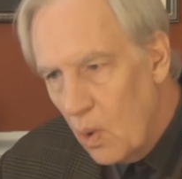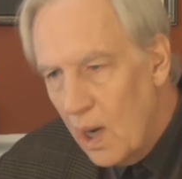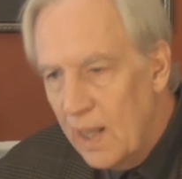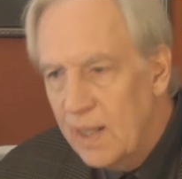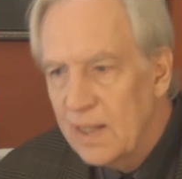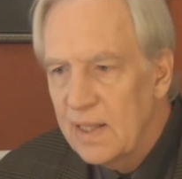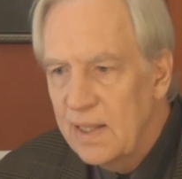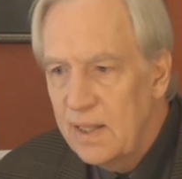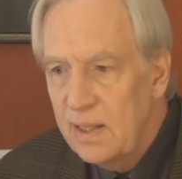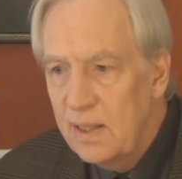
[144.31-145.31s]

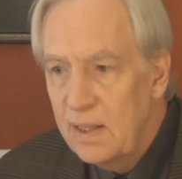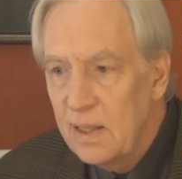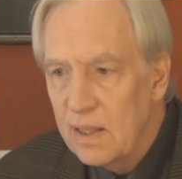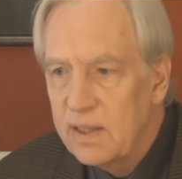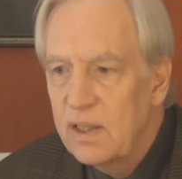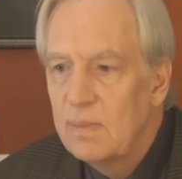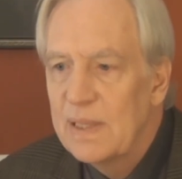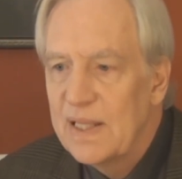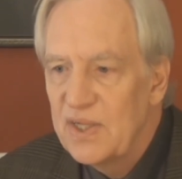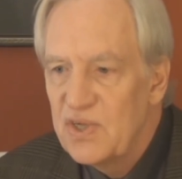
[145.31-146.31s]
quietly
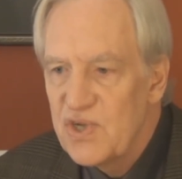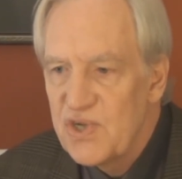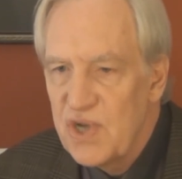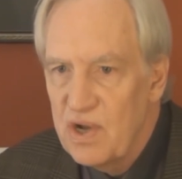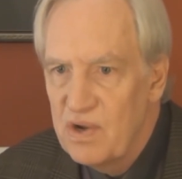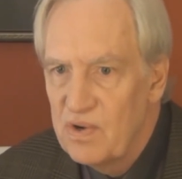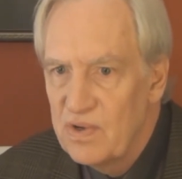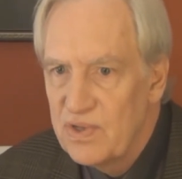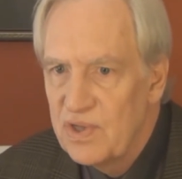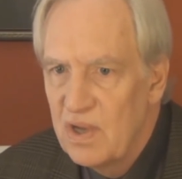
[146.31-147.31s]
accumulated
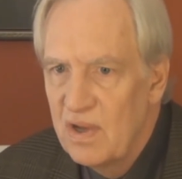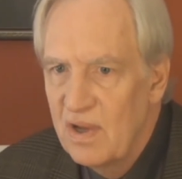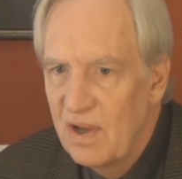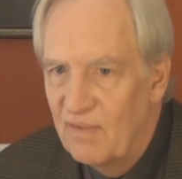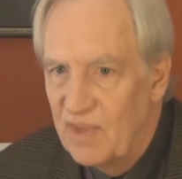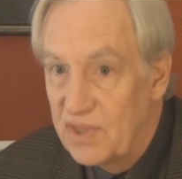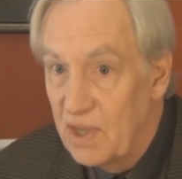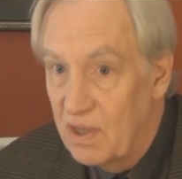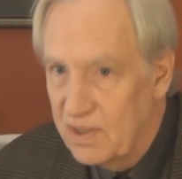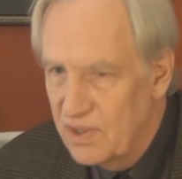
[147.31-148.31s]
shares of the
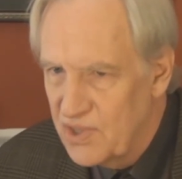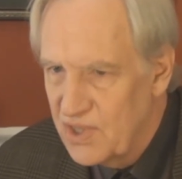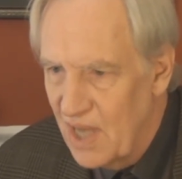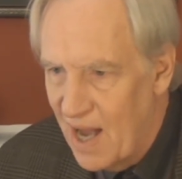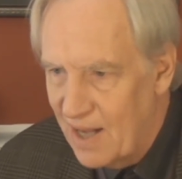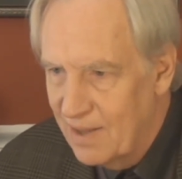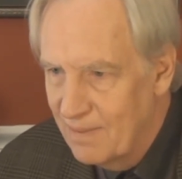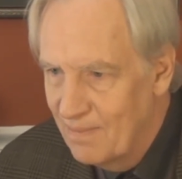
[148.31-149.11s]
target stock.